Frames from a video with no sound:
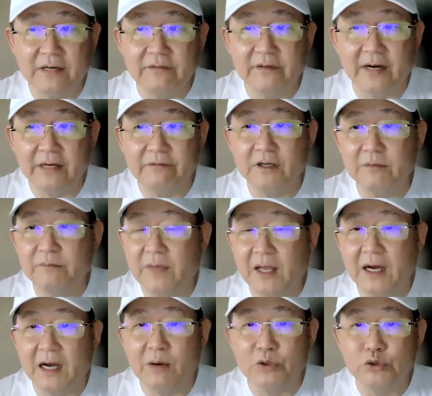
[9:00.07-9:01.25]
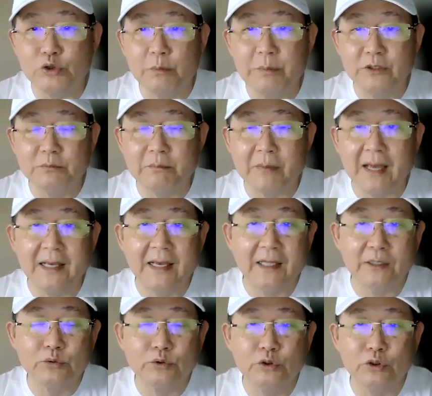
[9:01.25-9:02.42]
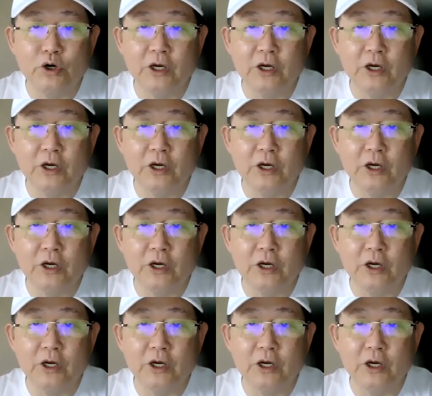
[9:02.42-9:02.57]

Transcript: very firm. I was hoping to buy at crude